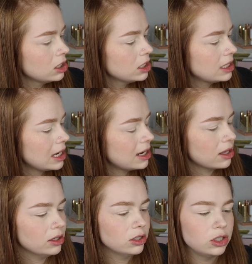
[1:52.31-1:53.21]
which is
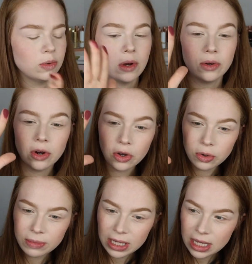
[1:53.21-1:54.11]
another
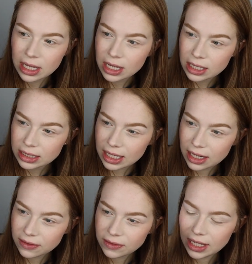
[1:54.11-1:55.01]
duochrome. It's
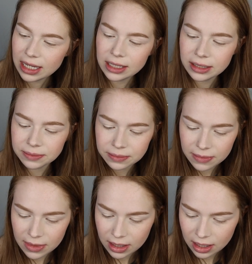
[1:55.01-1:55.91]
kind of like
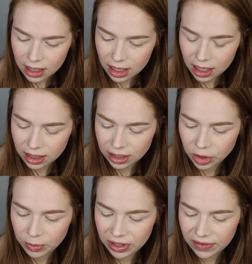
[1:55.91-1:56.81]
a
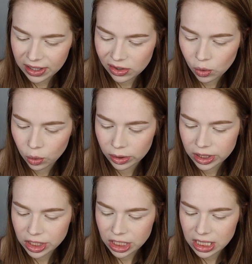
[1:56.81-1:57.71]
little bit of like an
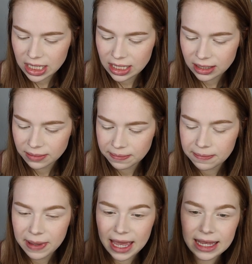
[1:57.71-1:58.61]
orangey
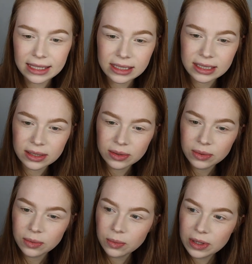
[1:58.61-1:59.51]
base
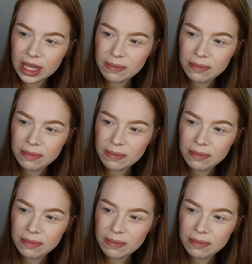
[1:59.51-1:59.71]
with a